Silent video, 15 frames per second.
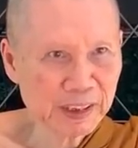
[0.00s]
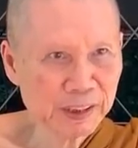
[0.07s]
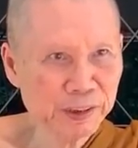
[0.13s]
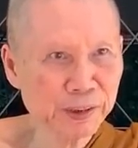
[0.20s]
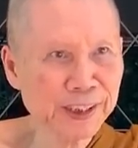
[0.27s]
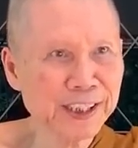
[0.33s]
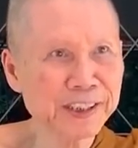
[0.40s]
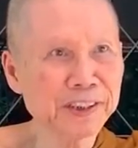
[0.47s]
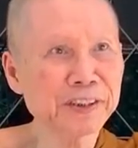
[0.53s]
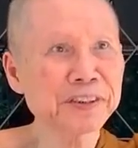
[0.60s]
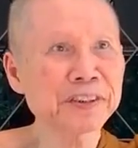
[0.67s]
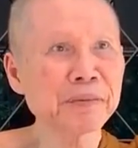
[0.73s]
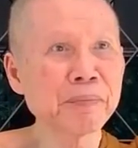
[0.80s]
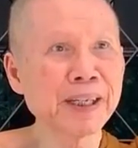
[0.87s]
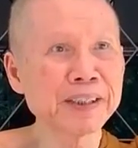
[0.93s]
you can use
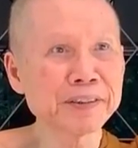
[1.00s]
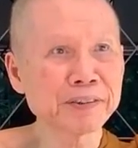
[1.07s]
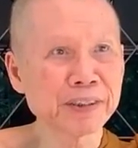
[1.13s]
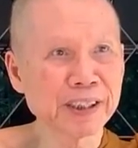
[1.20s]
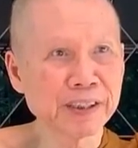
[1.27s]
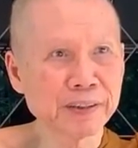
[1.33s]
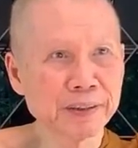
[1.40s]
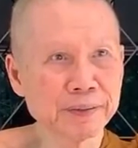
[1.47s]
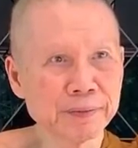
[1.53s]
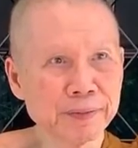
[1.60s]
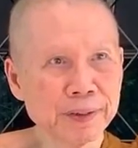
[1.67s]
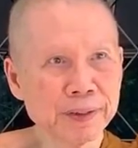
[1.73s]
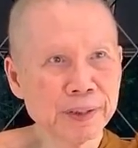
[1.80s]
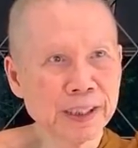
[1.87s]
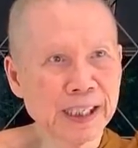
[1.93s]
the mantra
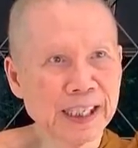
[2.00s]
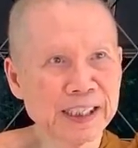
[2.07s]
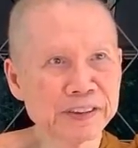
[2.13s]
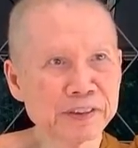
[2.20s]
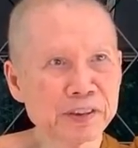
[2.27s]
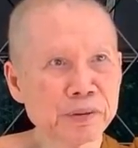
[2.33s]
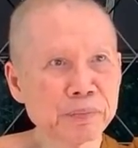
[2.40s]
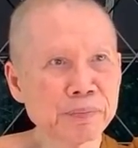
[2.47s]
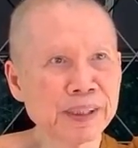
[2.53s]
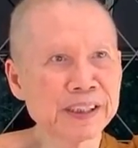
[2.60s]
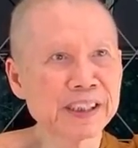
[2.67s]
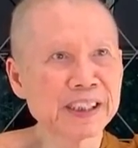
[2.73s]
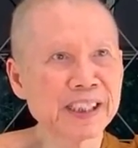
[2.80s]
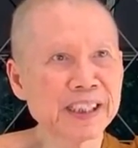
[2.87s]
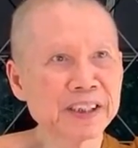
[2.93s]
as your
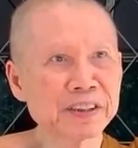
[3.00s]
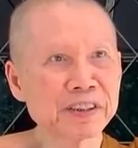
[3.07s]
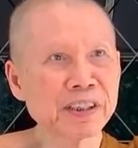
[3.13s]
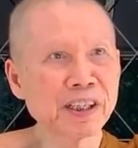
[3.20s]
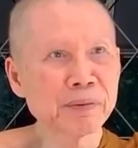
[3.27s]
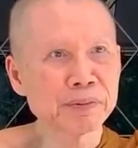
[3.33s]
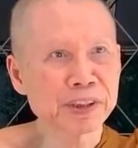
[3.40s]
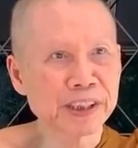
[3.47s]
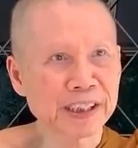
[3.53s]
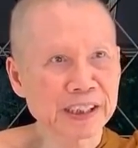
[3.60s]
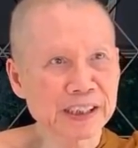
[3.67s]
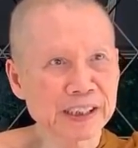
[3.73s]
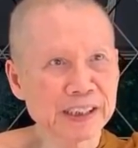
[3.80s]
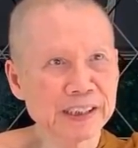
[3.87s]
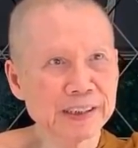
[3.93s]
meditation object.
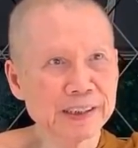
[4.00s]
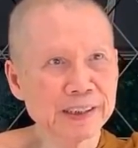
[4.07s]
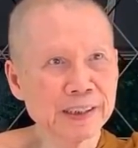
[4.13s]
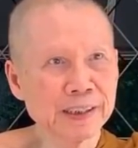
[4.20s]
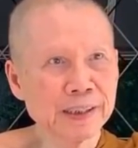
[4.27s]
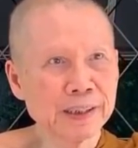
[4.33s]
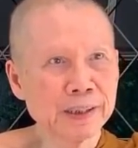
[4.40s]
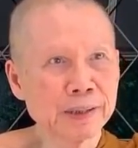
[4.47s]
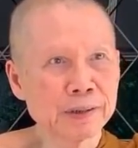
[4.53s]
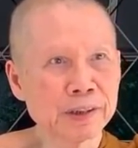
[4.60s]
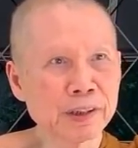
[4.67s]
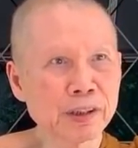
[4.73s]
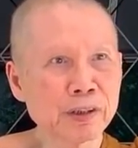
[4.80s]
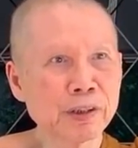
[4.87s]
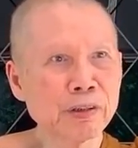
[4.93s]
Yeah.
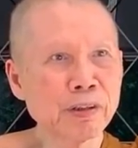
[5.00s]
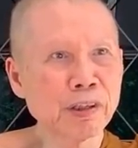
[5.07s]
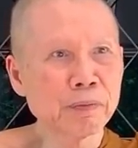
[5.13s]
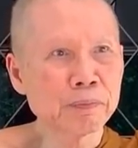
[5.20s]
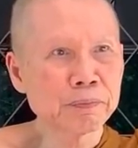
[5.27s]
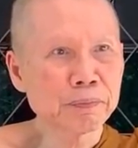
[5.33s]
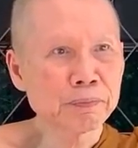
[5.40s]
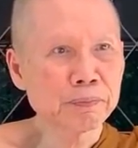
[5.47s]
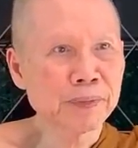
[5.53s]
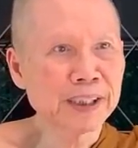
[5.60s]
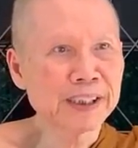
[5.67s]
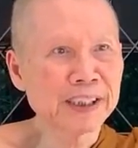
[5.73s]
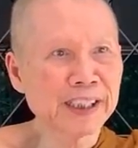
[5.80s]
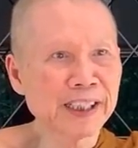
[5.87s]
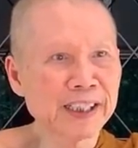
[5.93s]
The goal of
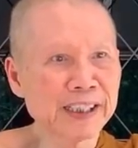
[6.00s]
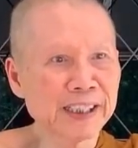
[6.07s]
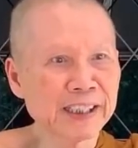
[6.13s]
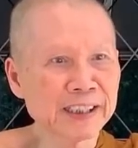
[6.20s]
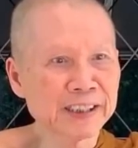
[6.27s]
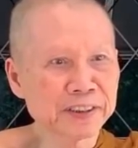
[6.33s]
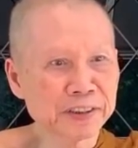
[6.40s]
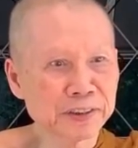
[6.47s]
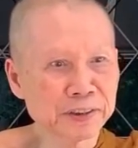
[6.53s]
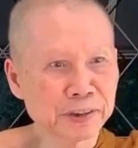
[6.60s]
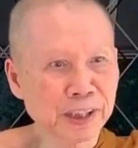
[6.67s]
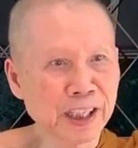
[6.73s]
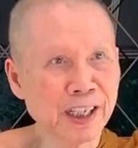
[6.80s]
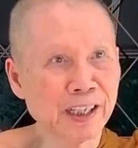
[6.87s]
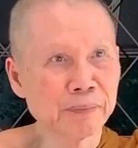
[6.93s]
meditating is to
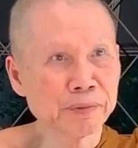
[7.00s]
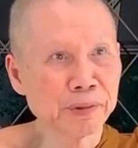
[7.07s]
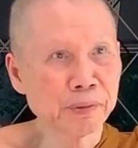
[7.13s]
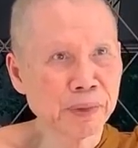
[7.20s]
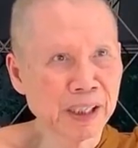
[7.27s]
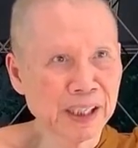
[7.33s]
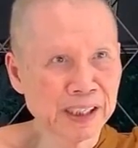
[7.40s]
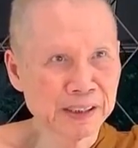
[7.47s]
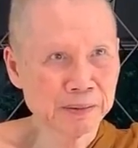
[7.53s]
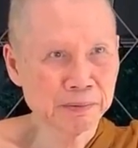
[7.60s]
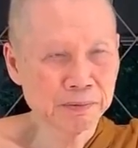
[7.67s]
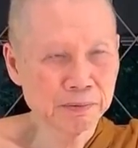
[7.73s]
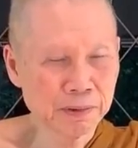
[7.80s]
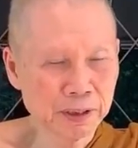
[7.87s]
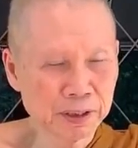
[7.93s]
calm your mind,
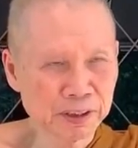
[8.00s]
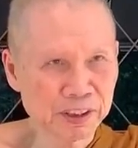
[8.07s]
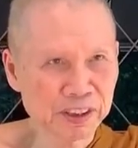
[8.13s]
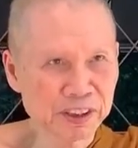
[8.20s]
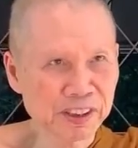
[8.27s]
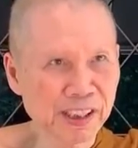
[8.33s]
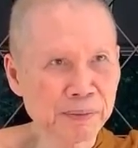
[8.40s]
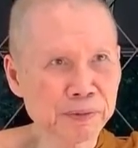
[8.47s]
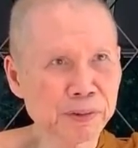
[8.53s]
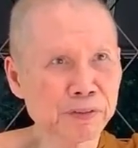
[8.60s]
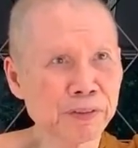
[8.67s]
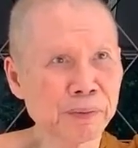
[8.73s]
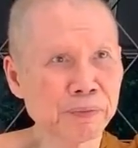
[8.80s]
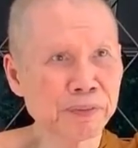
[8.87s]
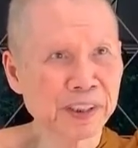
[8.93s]
to stop you
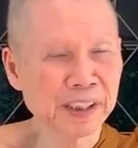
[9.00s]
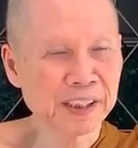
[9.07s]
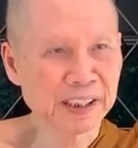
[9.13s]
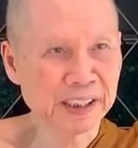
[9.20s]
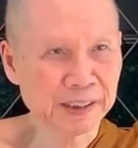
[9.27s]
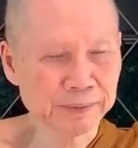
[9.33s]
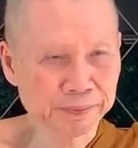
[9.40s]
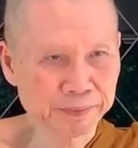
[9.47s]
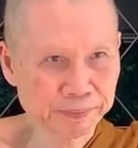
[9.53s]
from thinking.